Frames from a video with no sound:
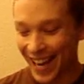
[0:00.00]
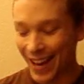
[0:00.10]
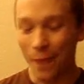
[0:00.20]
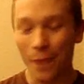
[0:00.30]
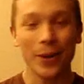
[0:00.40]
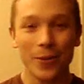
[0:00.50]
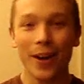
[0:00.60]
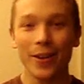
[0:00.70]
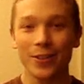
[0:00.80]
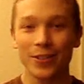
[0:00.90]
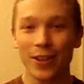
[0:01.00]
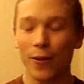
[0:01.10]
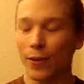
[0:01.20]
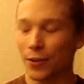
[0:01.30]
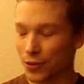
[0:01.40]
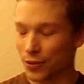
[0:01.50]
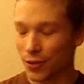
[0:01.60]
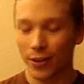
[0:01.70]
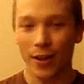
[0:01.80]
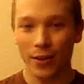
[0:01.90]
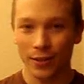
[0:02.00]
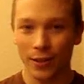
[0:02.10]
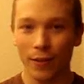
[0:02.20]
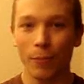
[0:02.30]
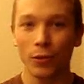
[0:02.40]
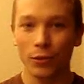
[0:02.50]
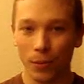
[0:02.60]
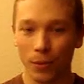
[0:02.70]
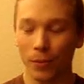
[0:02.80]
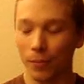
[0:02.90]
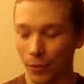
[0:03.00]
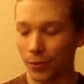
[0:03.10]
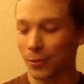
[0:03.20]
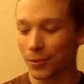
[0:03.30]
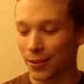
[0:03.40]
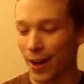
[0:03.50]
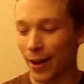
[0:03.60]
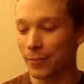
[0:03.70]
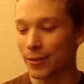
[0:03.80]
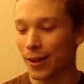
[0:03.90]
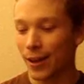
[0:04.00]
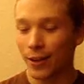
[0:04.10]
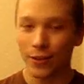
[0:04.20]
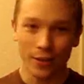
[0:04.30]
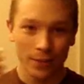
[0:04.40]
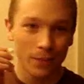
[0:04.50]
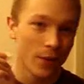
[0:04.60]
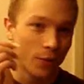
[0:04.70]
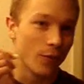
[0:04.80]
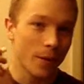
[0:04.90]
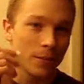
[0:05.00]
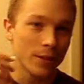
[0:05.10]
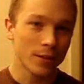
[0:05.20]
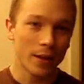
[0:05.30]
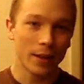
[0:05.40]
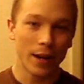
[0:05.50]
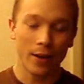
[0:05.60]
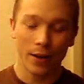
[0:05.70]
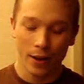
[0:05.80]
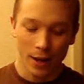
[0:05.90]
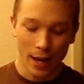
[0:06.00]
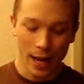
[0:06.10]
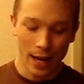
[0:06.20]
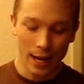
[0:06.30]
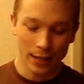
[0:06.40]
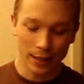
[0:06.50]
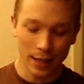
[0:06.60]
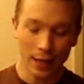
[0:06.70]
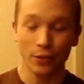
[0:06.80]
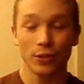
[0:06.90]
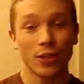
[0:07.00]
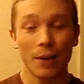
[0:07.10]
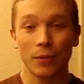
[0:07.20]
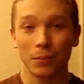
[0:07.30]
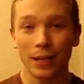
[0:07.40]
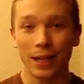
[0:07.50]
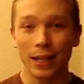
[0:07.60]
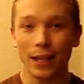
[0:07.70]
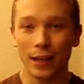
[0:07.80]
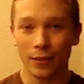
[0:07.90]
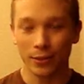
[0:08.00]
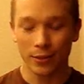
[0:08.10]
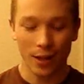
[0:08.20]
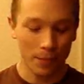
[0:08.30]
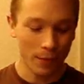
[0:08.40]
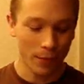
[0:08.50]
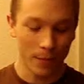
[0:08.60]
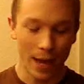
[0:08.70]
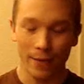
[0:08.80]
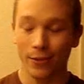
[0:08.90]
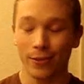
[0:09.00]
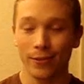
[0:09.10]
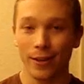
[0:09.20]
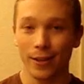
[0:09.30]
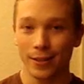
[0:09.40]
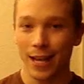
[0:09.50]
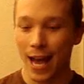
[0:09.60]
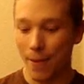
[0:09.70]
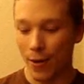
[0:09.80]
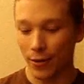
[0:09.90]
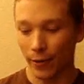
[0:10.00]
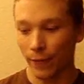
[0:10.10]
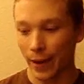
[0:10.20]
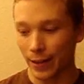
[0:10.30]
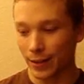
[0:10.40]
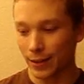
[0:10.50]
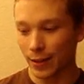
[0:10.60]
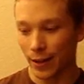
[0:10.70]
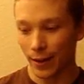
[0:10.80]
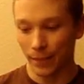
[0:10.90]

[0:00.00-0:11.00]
When you cut yourself, and you're sure to cut yourself multiple times, you just rub this on there, and it'll stop the bleeding, and it'll stop you from having a scab on your face.